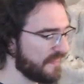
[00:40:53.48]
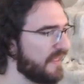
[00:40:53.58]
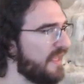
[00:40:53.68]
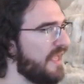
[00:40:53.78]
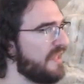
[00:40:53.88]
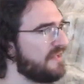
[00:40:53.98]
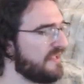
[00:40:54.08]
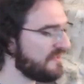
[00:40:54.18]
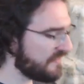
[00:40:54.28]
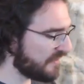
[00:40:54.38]
and
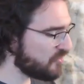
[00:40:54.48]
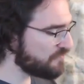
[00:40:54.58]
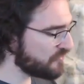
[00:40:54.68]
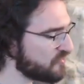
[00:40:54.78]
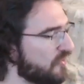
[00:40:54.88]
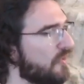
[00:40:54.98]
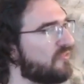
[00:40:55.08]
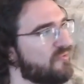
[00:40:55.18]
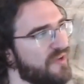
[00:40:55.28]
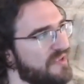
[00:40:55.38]
in there you put your
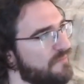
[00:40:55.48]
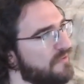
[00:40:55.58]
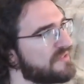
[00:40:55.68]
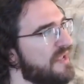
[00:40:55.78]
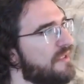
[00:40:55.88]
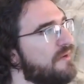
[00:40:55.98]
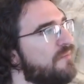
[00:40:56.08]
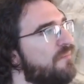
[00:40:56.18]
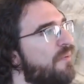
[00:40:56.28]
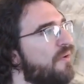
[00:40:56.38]
other variables like
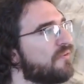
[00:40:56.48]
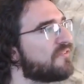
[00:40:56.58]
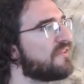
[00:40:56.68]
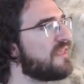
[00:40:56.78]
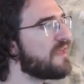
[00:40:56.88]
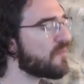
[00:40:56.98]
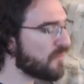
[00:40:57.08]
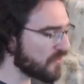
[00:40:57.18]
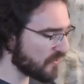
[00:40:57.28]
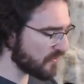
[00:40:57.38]
port
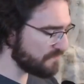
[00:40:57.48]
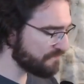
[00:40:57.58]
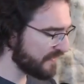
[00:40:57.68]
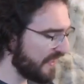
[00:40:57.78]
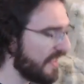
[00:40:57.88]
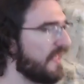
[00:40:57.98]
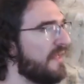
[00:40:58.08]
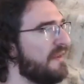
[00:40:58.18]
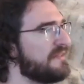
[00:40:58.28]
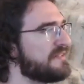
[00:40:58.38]
equal,
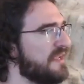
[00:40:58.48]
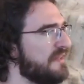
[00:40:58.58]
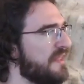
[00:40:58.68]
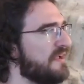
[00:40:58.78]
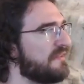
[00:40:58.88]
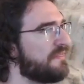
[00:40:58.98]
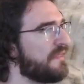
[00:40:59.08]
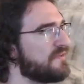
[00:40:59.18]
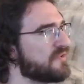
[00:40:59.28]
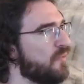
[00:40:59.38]
let's say
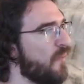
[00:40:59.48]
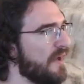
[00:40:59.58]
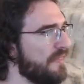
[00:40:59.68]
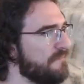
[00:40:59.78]
9001.